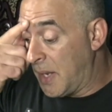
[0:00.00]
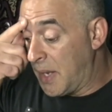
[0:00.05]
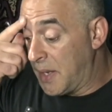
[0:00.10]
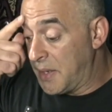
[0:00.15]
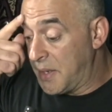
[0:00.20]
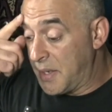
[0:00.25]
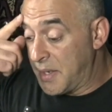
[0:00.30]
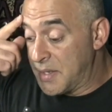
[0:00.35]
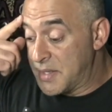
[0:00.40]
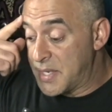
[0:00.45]

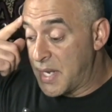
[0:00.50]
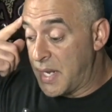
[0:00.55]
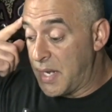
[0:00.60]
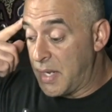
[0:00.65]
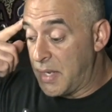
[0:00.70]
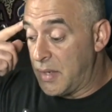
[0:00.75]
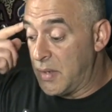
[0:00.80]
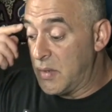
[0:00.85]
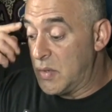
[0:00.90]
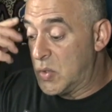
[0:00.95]
It is
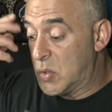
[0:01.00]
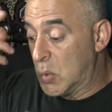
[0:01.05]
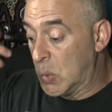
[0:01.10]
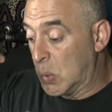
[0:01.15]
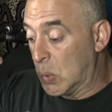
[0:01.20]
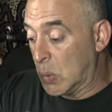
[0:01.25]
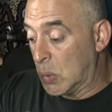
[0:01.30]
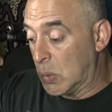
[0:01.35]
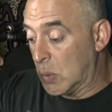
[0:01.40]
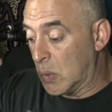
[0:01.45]
a
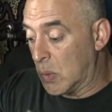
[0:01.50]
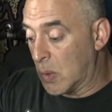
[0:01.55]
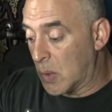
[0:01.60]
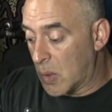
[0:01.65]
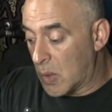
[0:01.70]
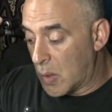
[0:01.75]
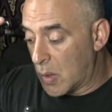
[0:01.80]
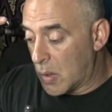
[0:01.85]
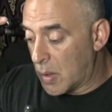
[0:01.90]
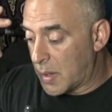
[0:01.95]
dual
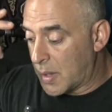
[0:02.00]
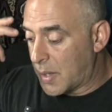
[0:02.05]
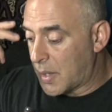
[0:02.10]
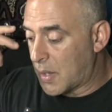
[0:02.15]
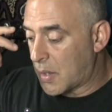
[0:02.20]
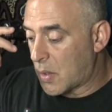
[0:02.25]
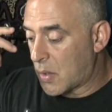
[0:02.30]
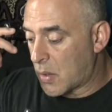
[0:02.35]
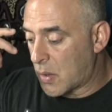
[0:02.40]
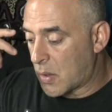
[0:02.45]

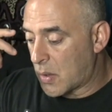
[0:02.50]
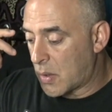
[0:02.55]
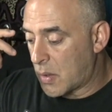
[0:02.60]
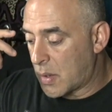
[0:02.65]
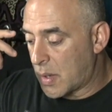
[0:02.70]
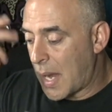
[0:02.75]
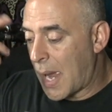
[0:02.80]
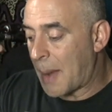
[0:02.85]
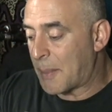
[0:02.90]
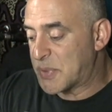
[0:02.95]

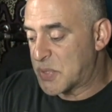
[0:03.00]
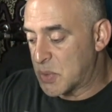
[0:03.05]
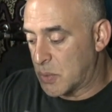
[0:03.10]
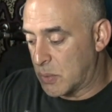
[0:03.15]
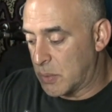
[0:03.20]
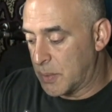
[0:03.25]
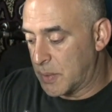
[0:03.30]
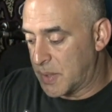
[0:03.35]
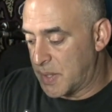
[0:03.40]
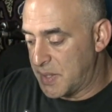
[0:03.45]

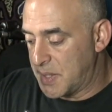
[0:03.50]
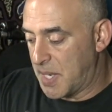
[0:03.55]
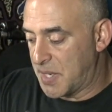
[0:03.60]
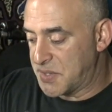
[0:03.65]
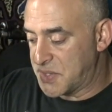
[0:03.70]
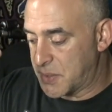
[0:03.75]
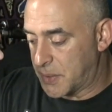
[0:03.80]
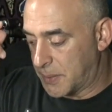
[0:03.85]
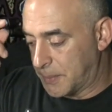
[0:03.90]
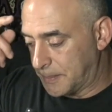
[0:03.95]
capsule
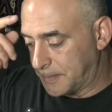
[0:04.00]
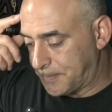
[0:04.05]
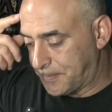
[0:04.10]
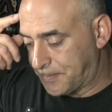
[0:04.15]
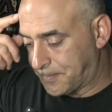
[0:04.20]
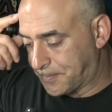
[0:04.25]
condenser.